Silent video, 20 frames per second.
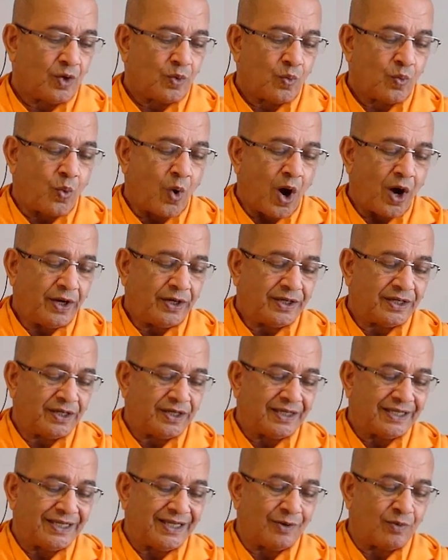What
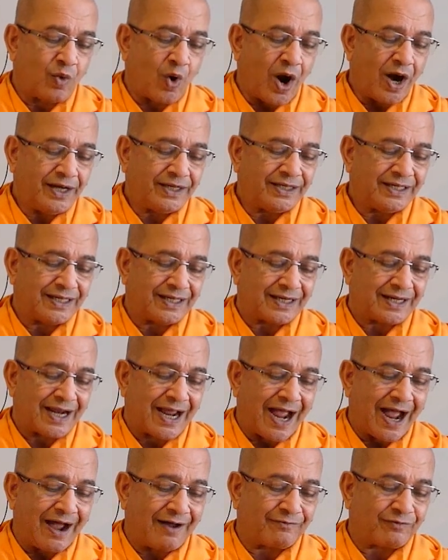the water
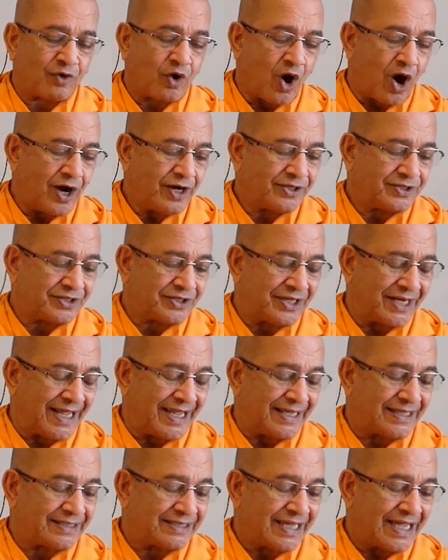of God's
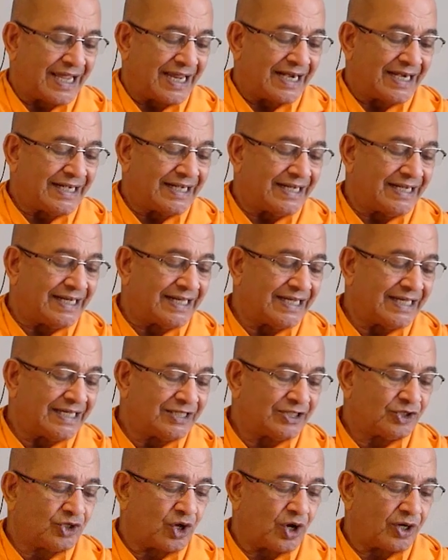grace
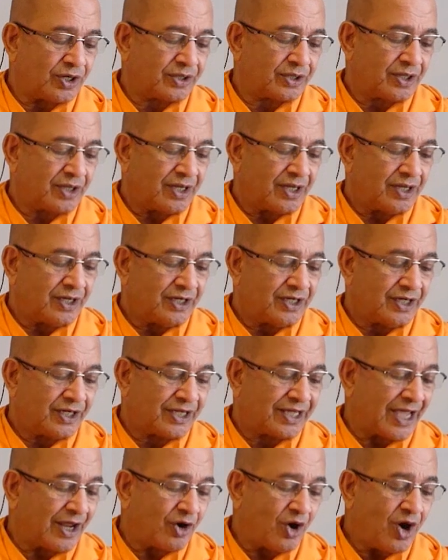
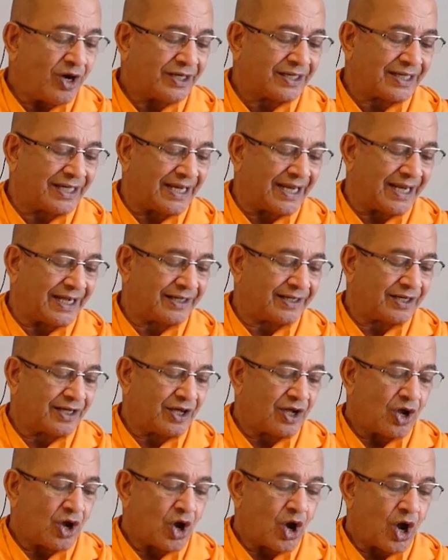cannot collect
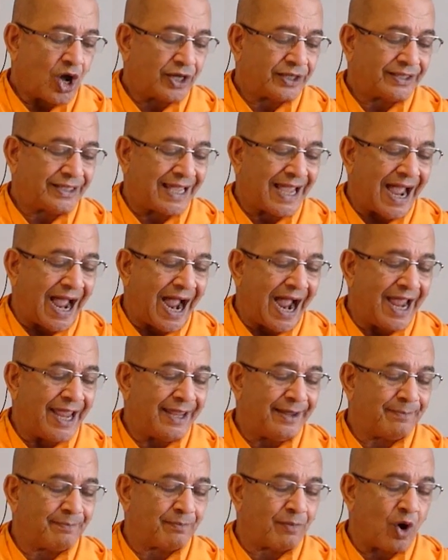on the
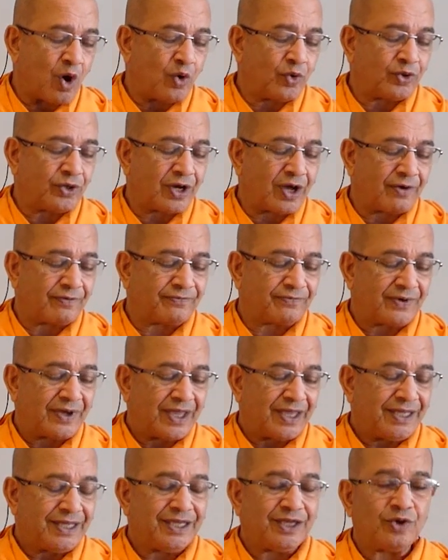high mound of
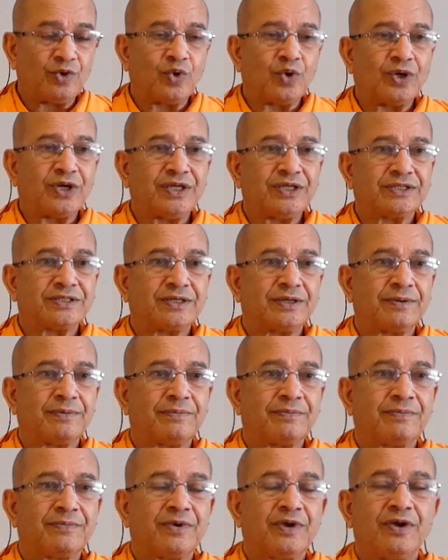egotism.
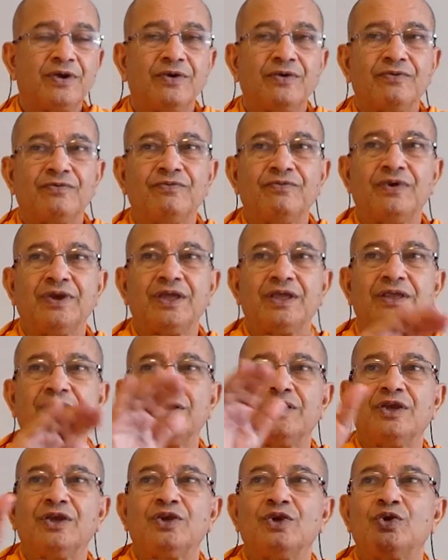Where
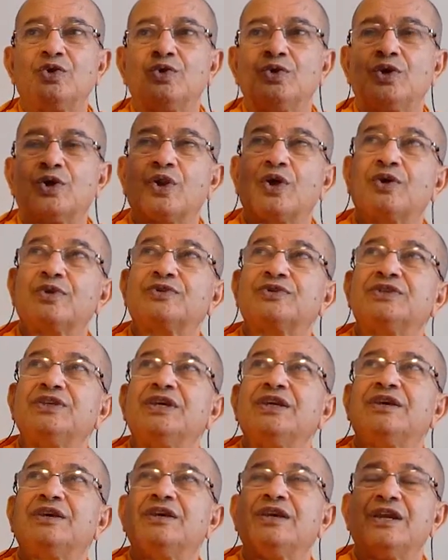you will
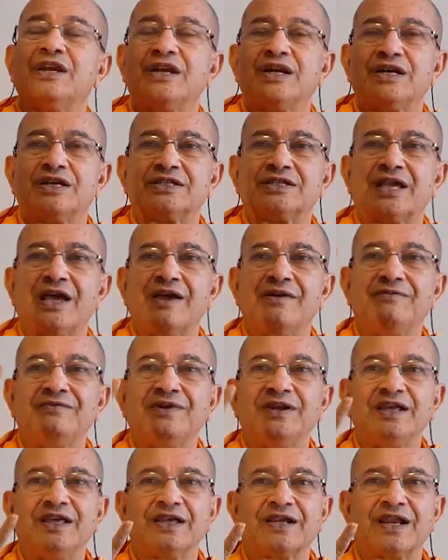see it's
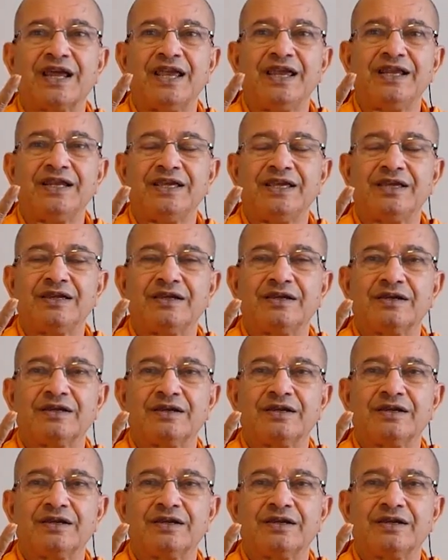heavily raining,